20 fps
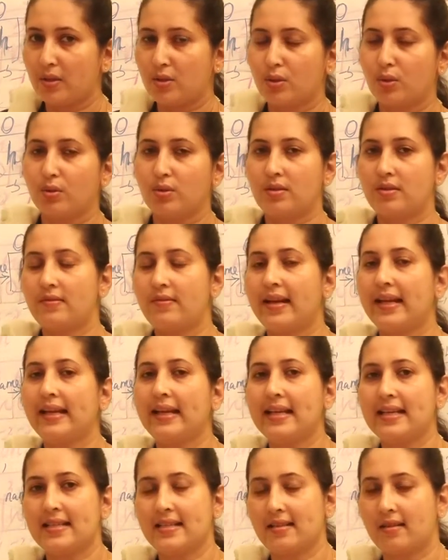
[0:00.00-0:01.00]
So string
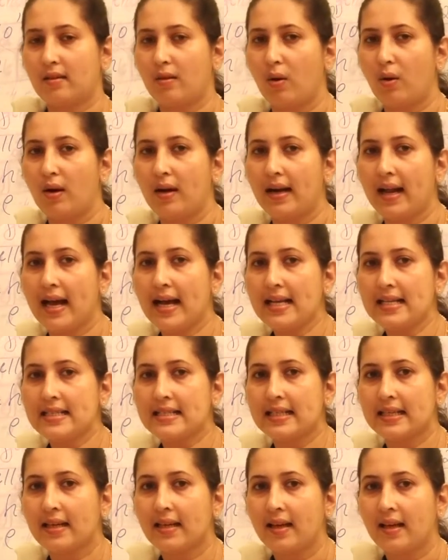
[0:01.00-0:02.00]
is called as
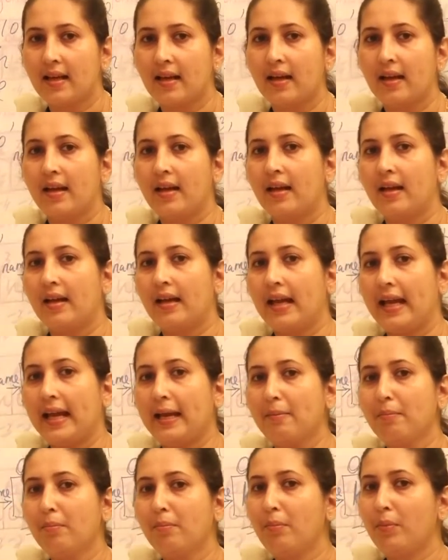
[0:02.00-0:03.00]

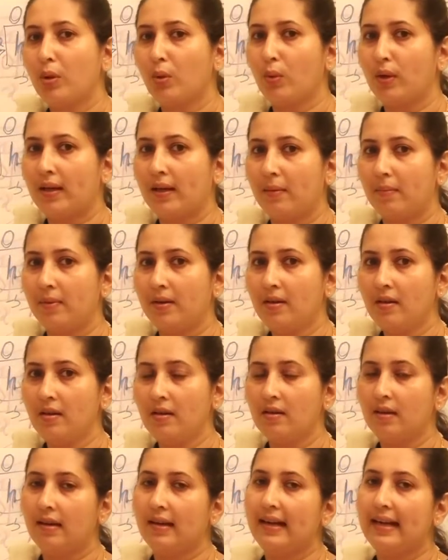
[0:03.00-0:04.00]
immutable
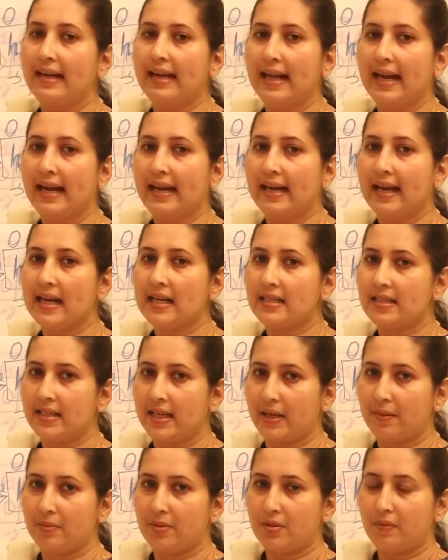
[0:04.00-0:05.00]
data
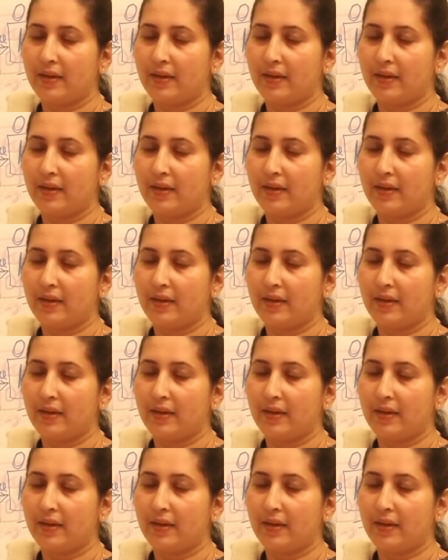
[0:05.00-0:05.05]
types.